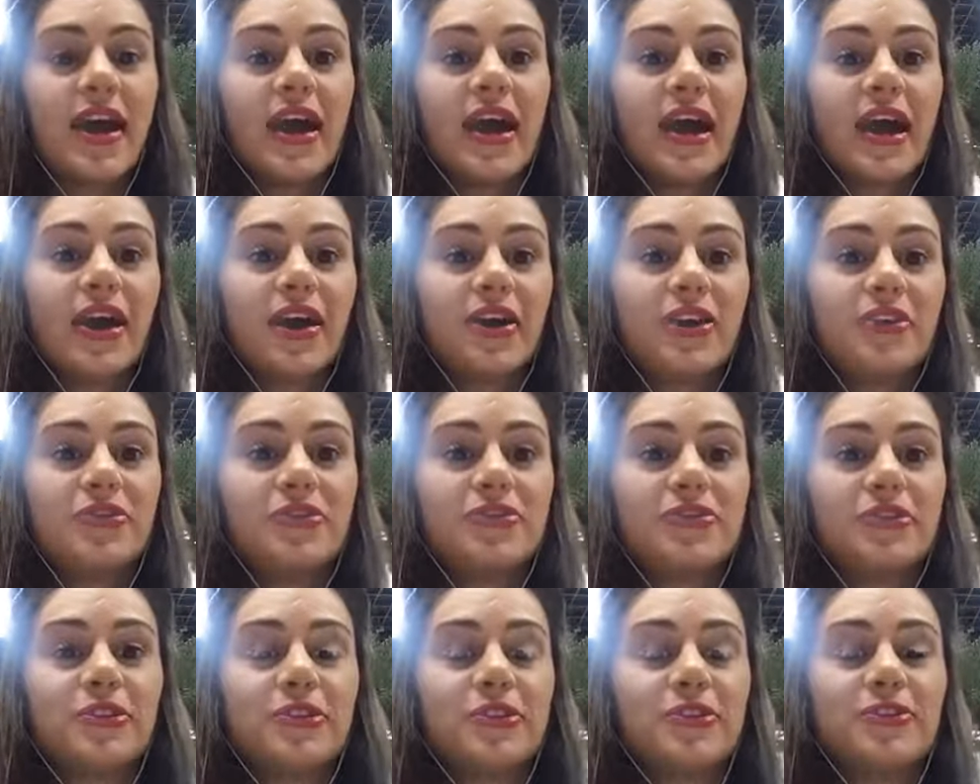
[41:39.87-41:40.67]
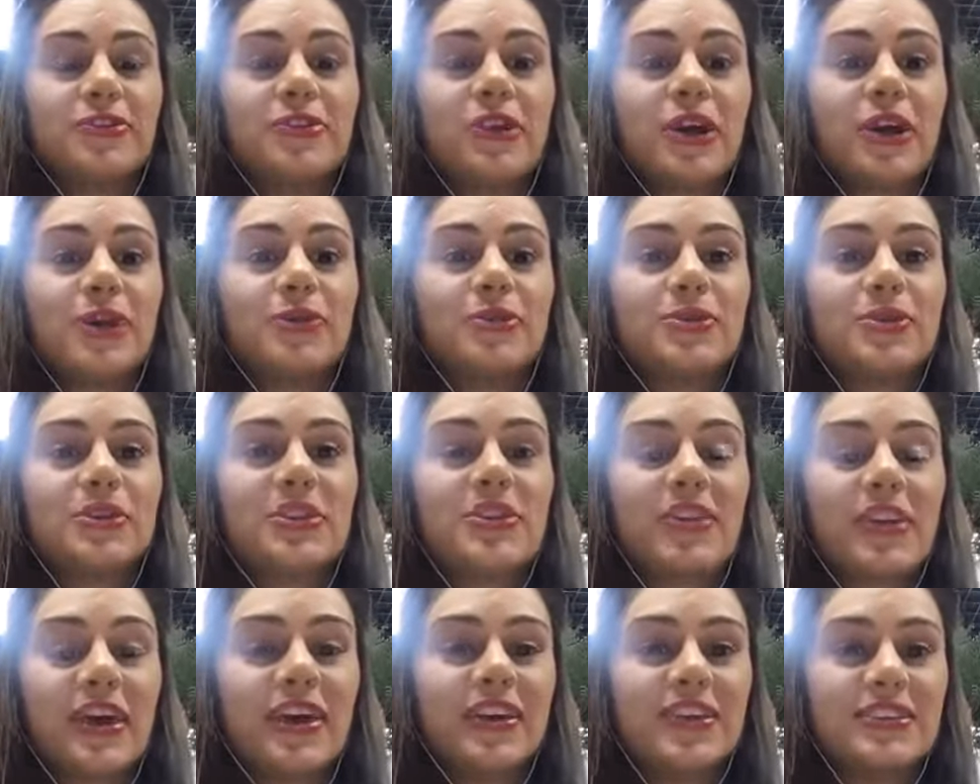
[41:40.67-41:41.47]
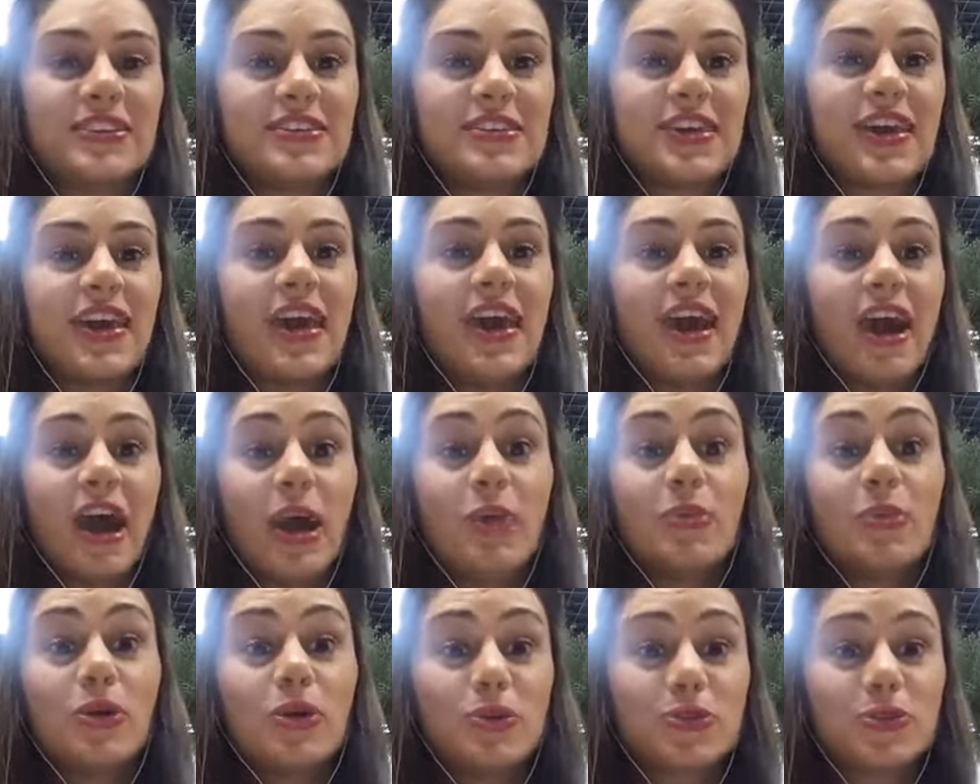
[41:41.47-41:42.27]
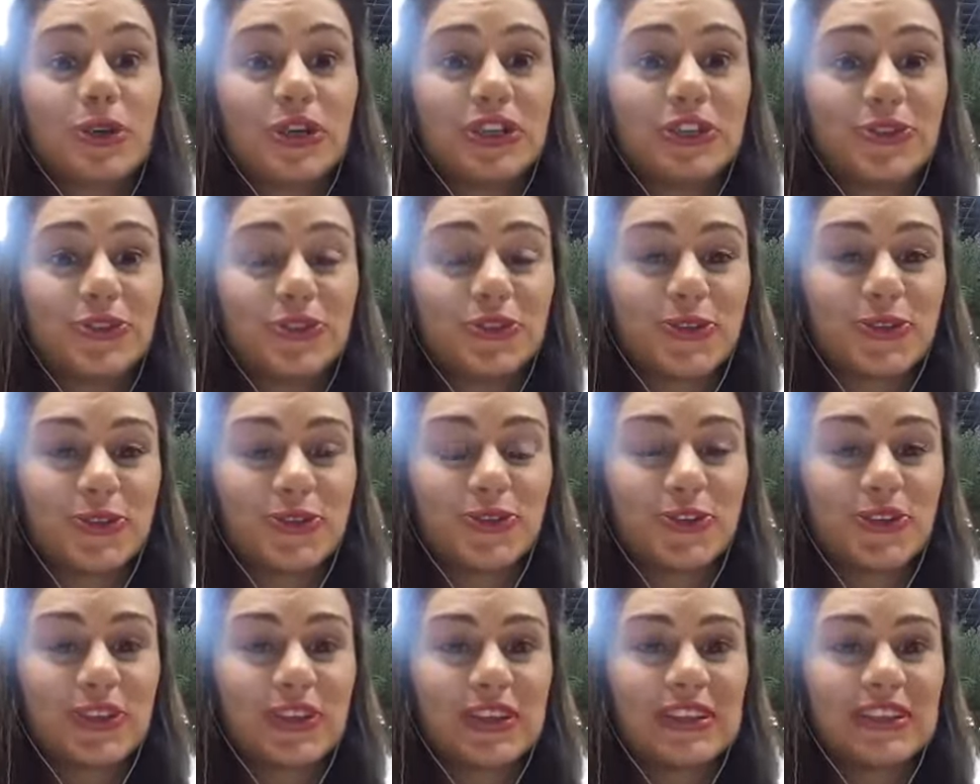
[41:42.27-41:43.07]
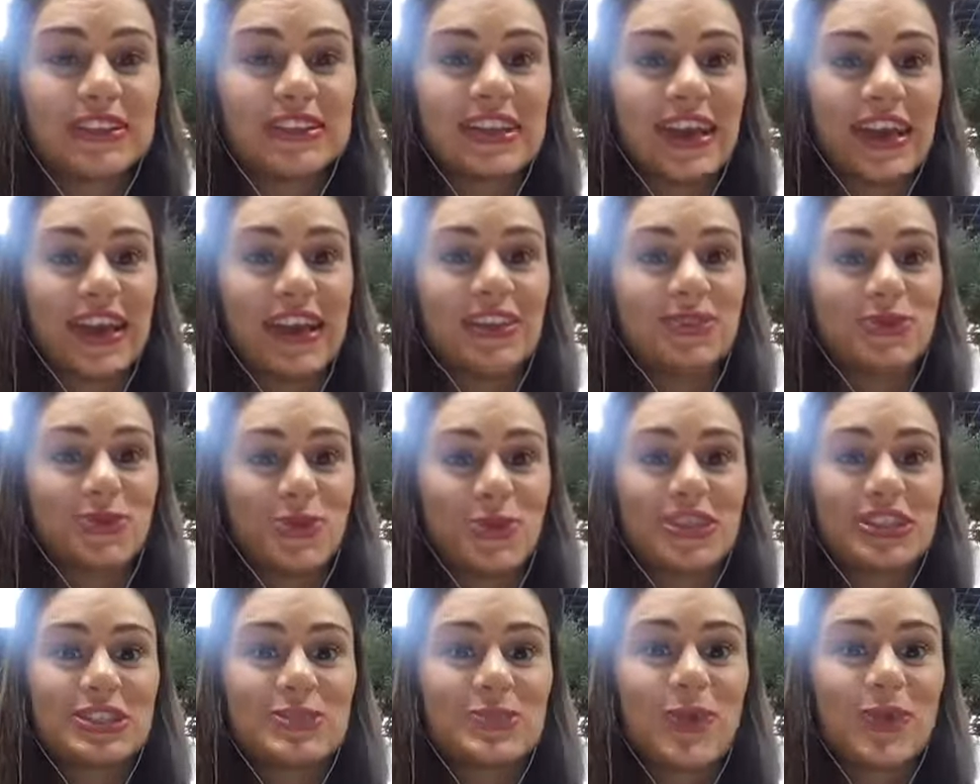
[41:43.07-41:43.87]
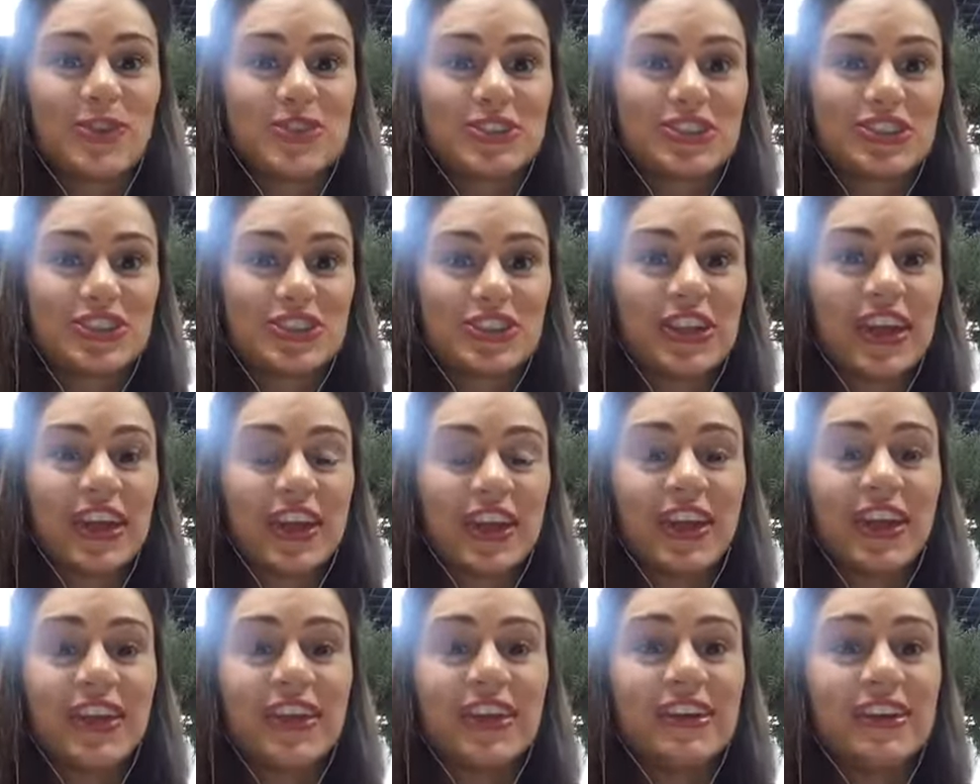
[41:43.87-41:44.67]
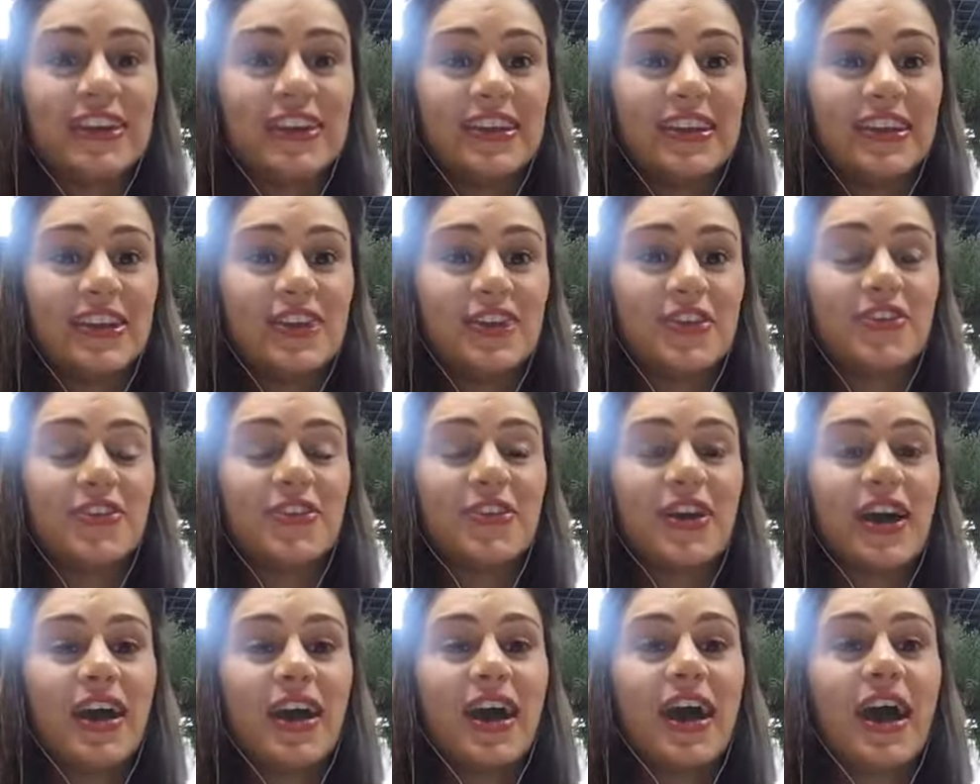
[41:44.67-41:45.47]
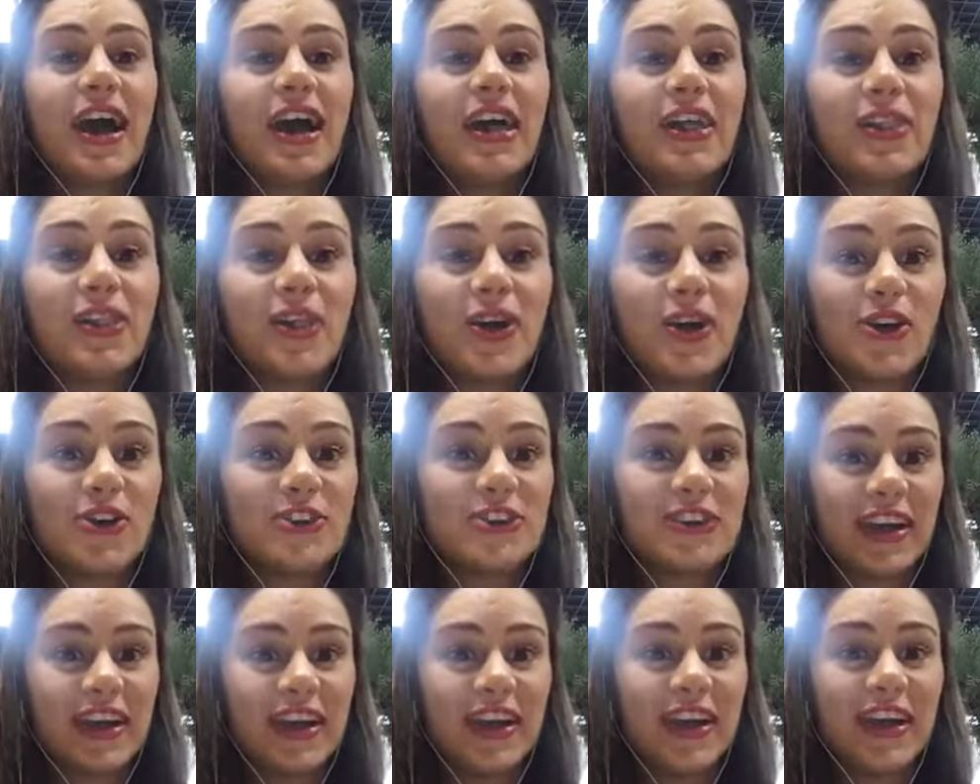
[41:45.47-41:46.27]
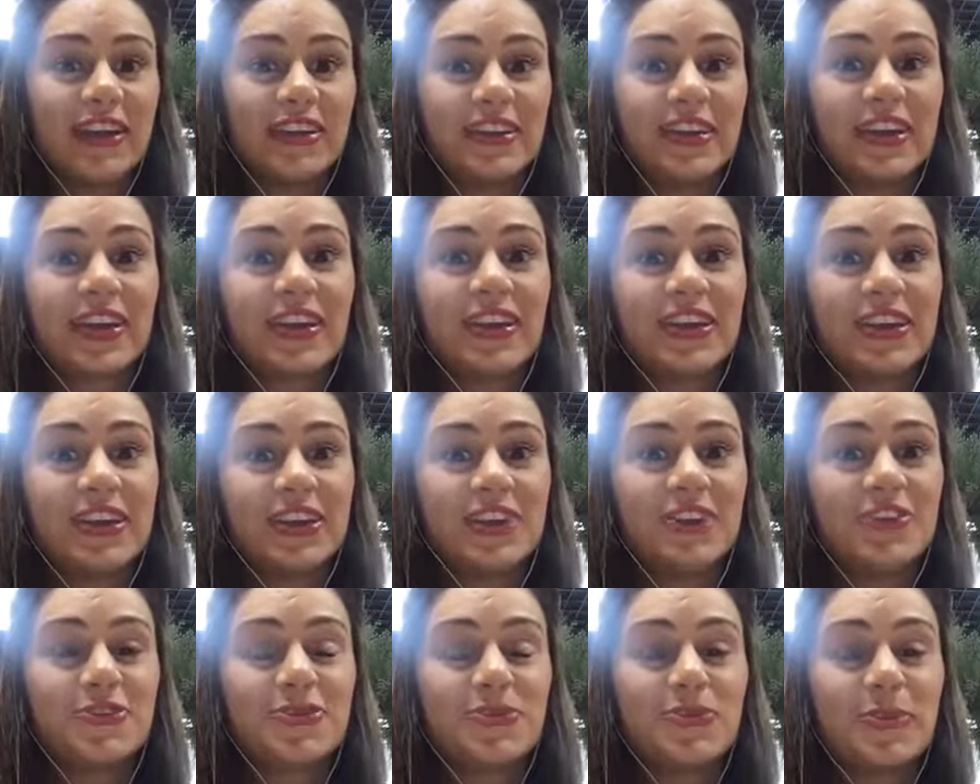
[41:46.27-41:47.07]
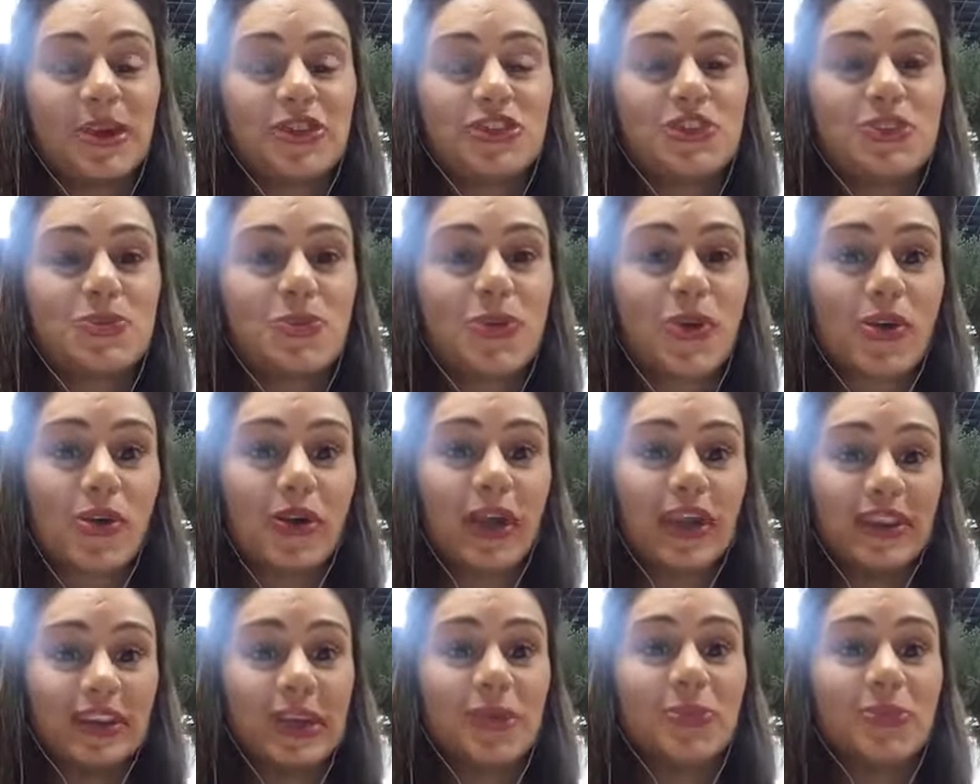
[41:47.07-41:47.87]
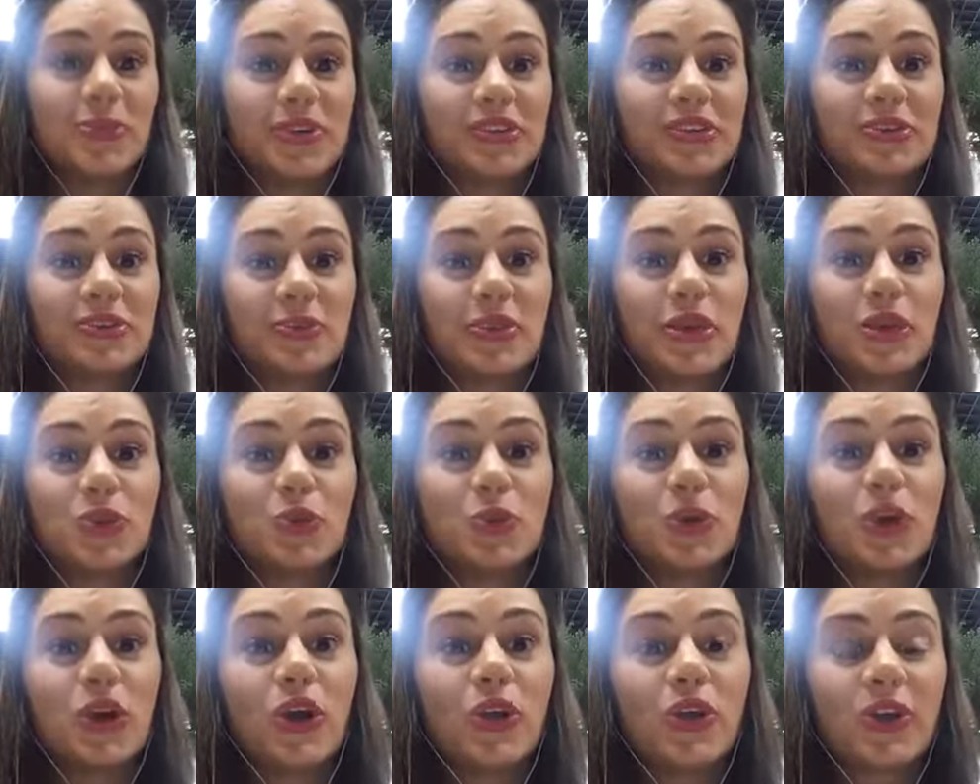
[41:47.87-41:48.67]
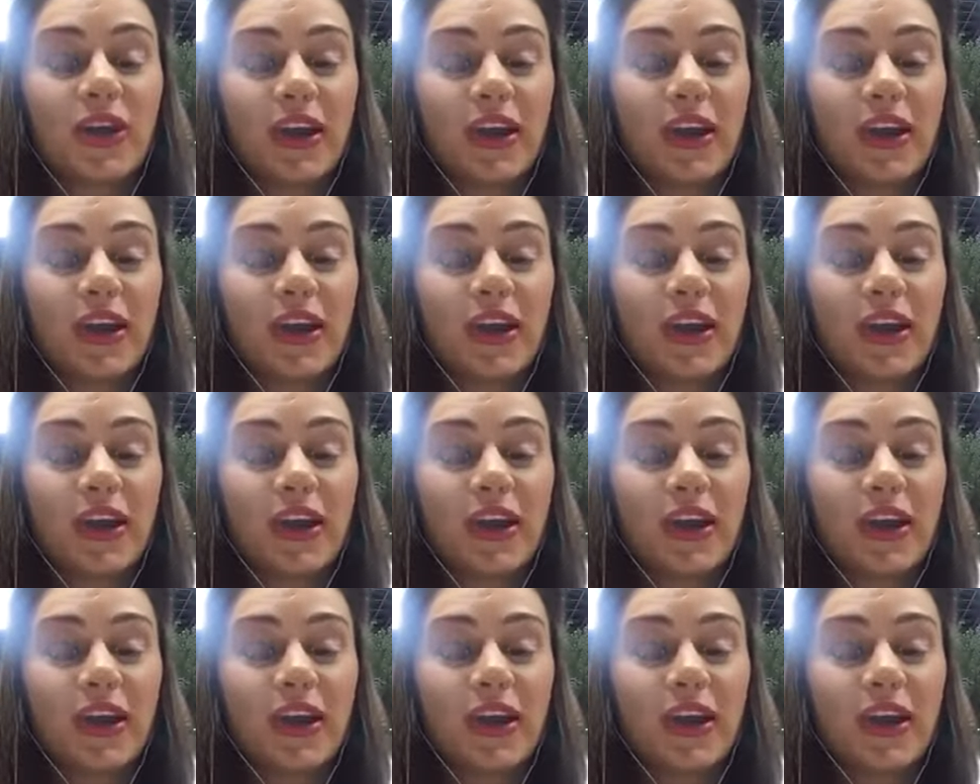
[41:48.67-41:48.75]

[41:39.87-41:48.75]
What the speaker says: I have found that I'm already fulfilled, and with this position I can give a lot, and I can give much more. And I believe that we all